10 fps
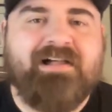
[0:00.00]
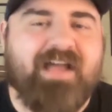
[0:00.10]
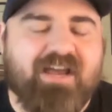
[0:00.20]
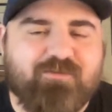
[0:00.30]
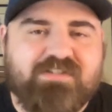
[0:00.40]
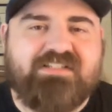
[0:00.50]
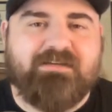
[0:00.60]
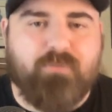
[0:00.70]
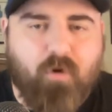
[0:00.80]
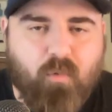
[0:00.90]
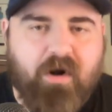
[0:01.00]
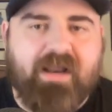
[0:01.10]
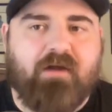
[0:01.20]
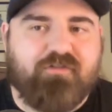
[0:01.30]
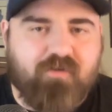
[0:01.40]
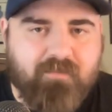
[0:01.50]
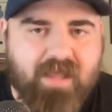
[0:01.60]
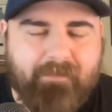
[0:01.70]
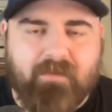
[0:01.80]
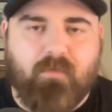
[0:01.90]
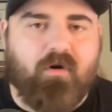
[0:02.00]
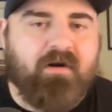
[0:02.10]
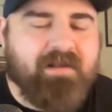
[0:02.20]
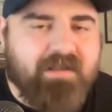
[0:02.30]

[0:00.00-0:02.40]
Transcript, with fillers: as we see more workouts from them and more